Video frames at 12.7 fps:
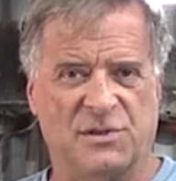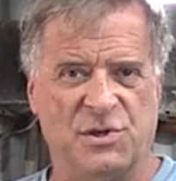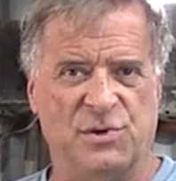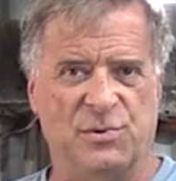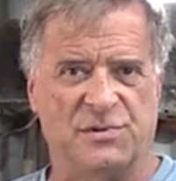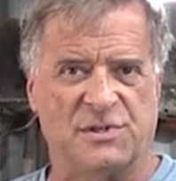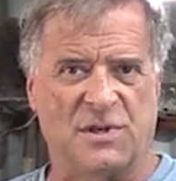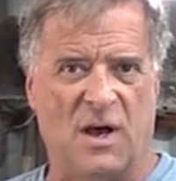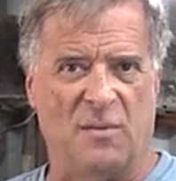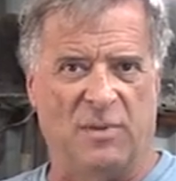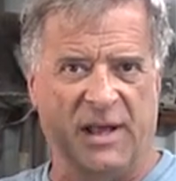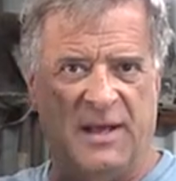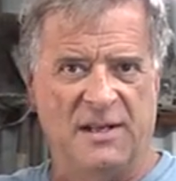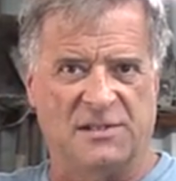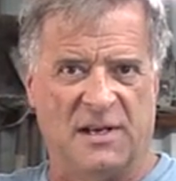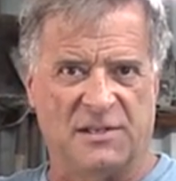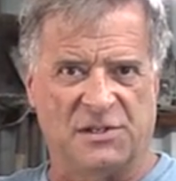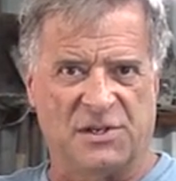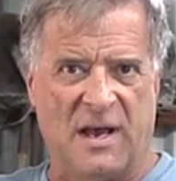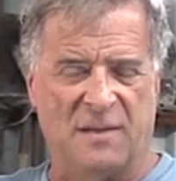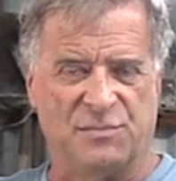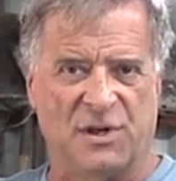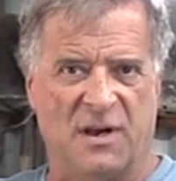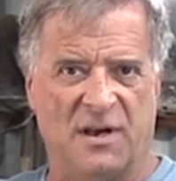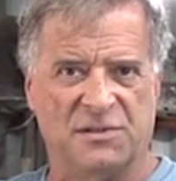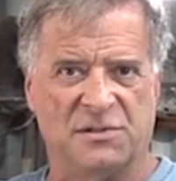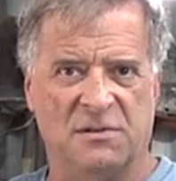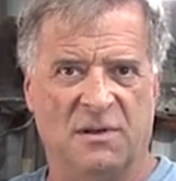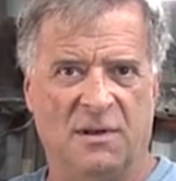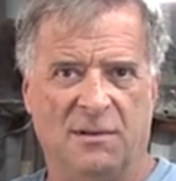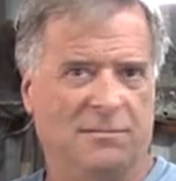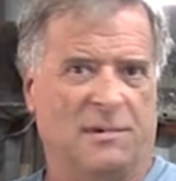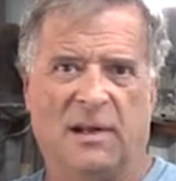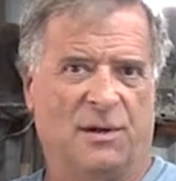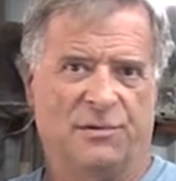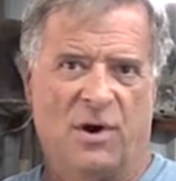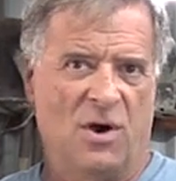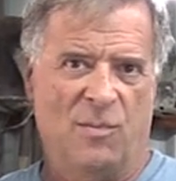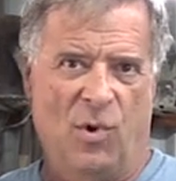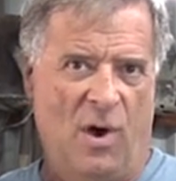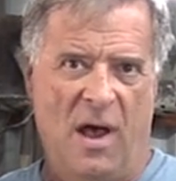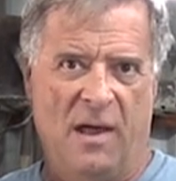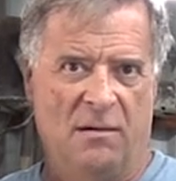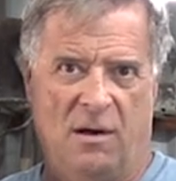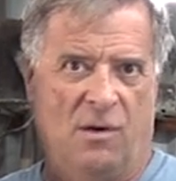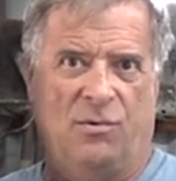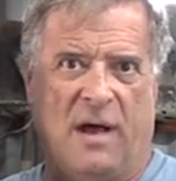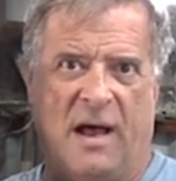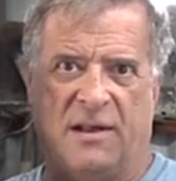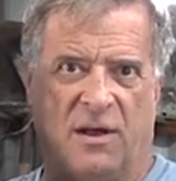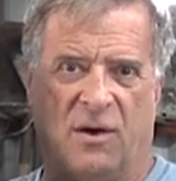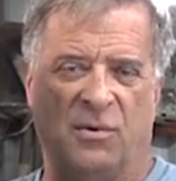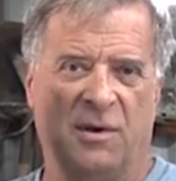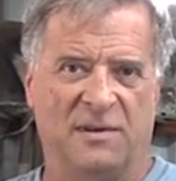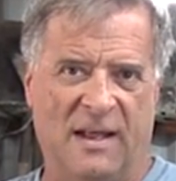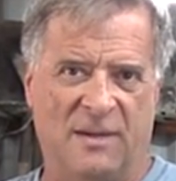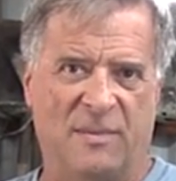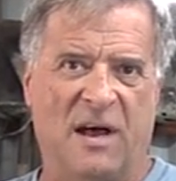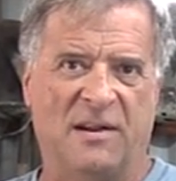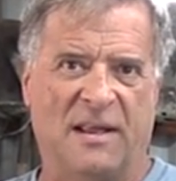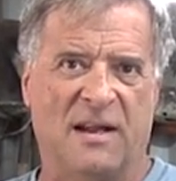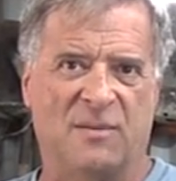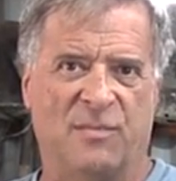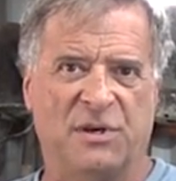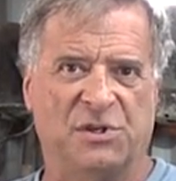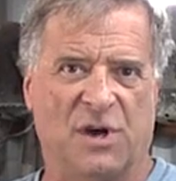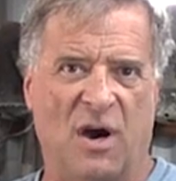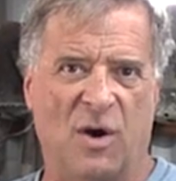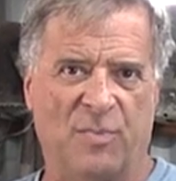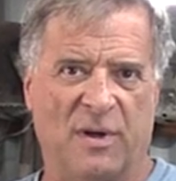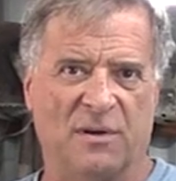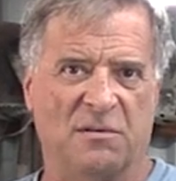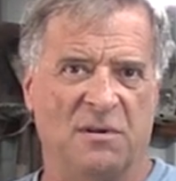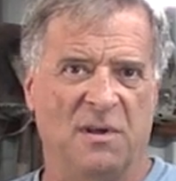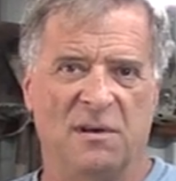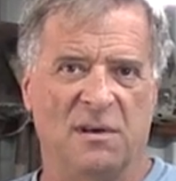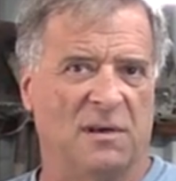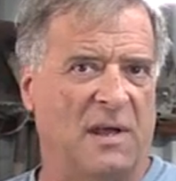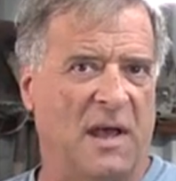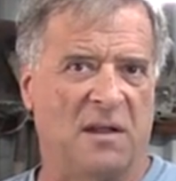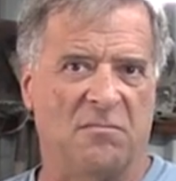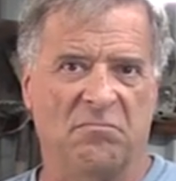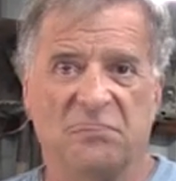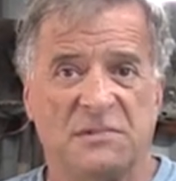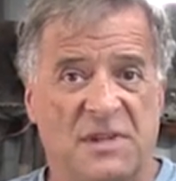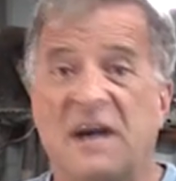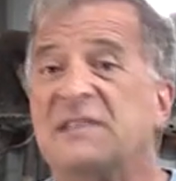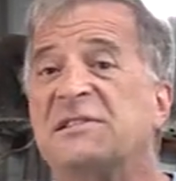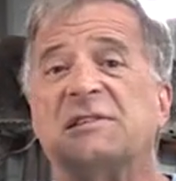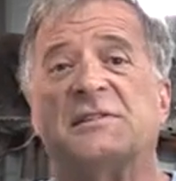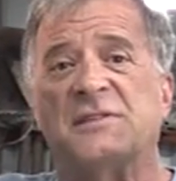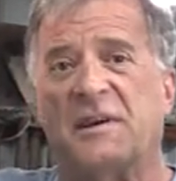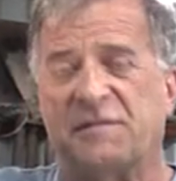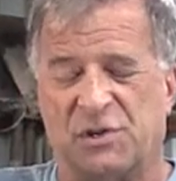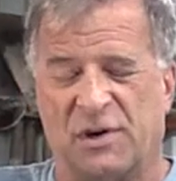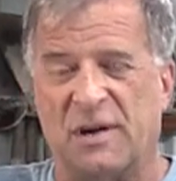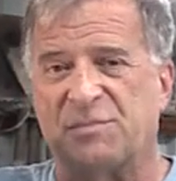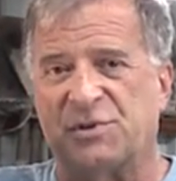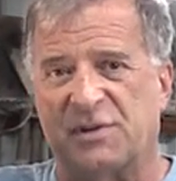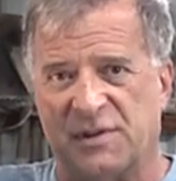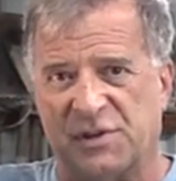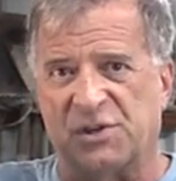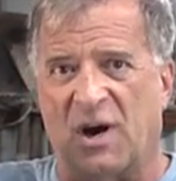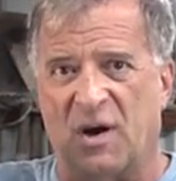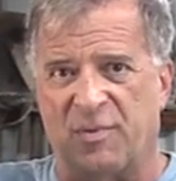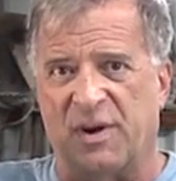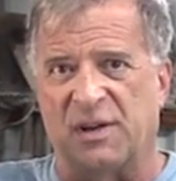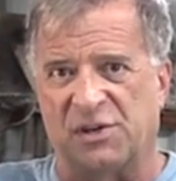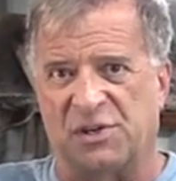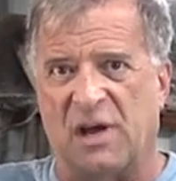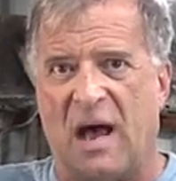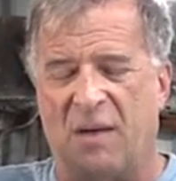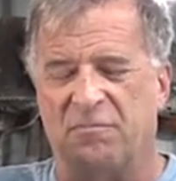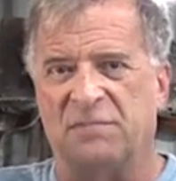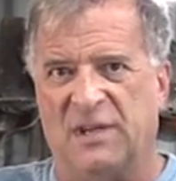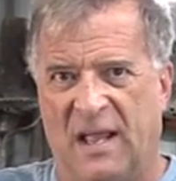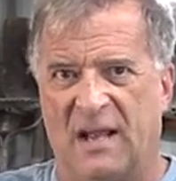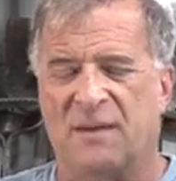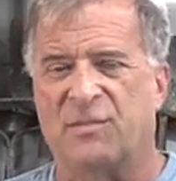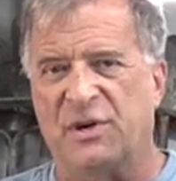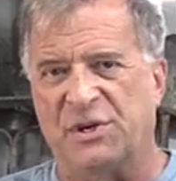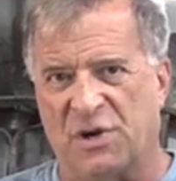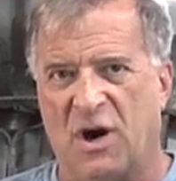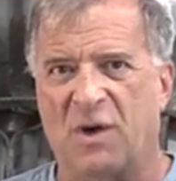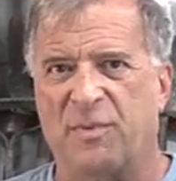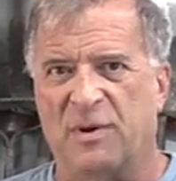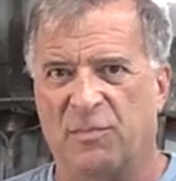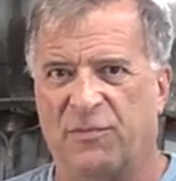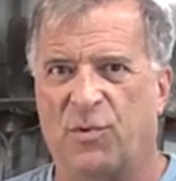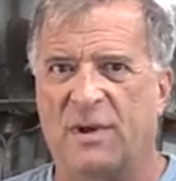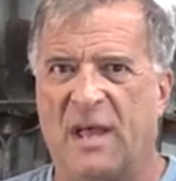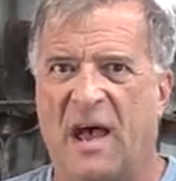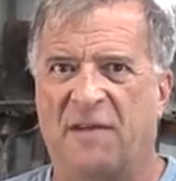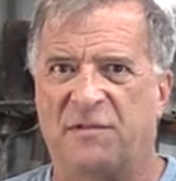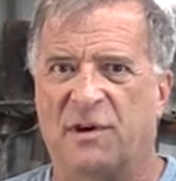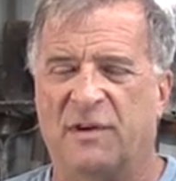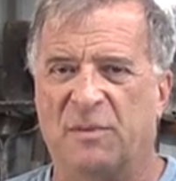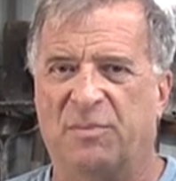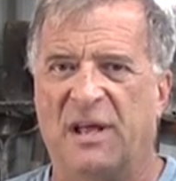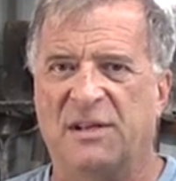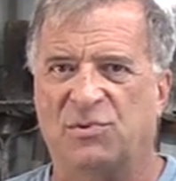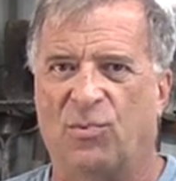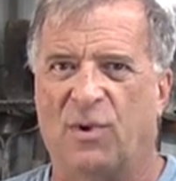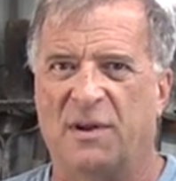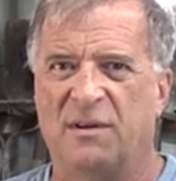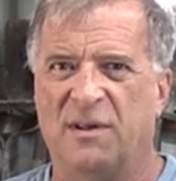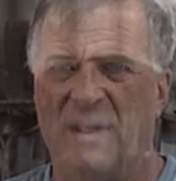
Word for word: the tooth saw blades on the chop saws, you don't throw them away. Oh God, no. Take them down and get them resharpened. You'll get dozens of trips to the sharpening shop to get them resharpened before you have to replace one.